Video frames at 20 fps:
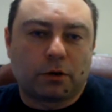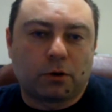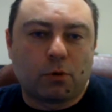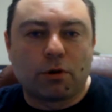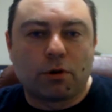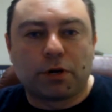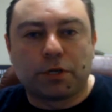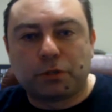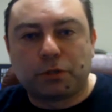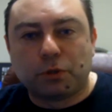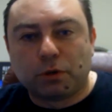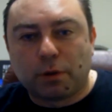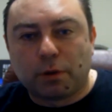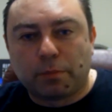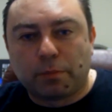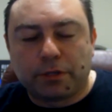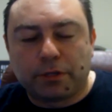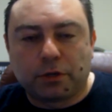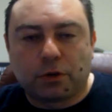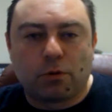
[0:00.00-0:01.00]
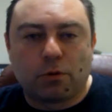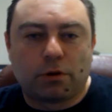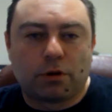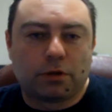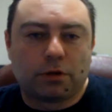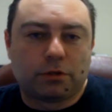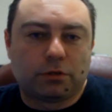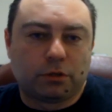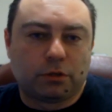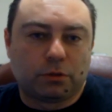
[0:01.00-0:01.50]
quarter two compared to
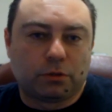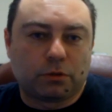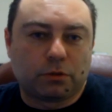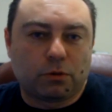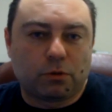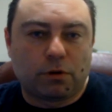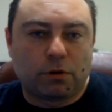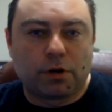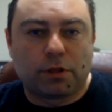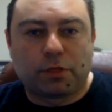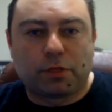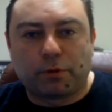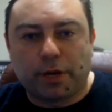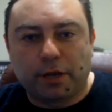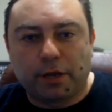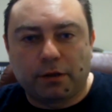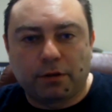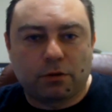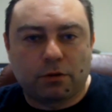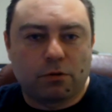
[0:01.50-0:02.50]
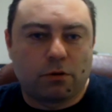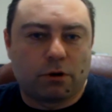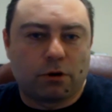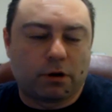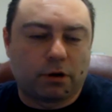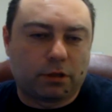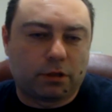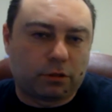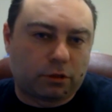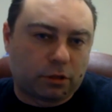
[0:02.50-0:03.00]
quarter two, quarter three
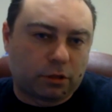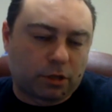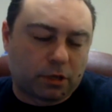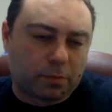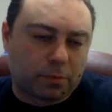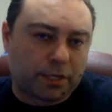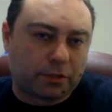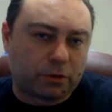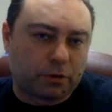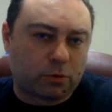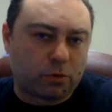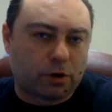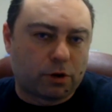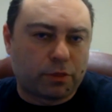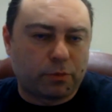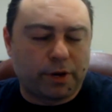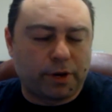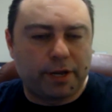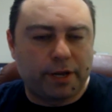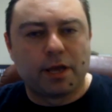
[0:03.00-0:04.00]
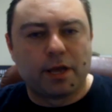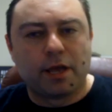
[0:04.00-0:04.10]
compared to quarter three.